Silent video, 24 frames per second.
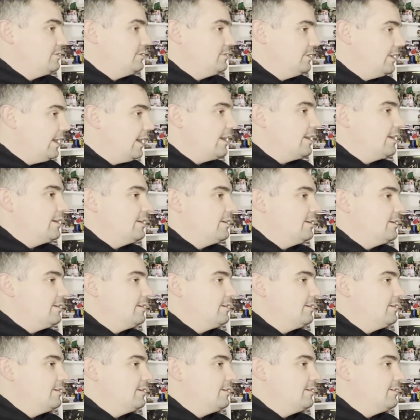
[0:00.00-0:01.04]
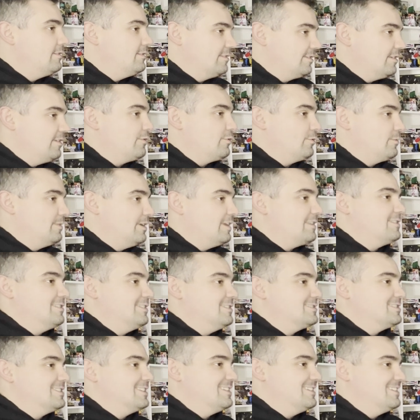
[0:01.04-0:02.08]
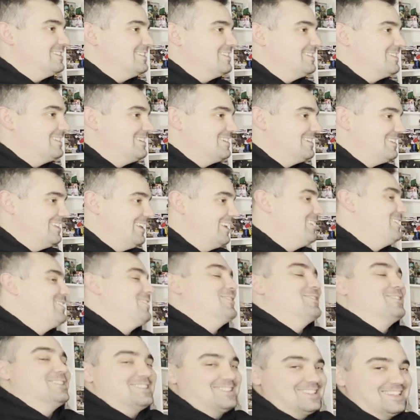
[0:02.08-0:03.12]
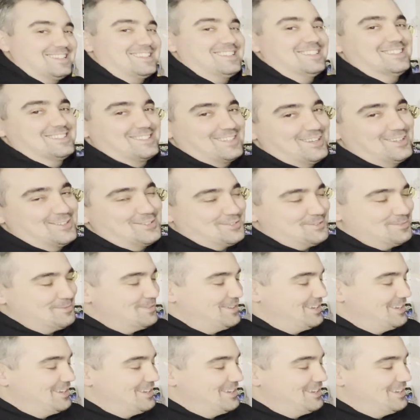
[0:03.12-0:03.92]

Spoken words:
Yeah. To sell them, not Disney. Not to go to Disney and sell them.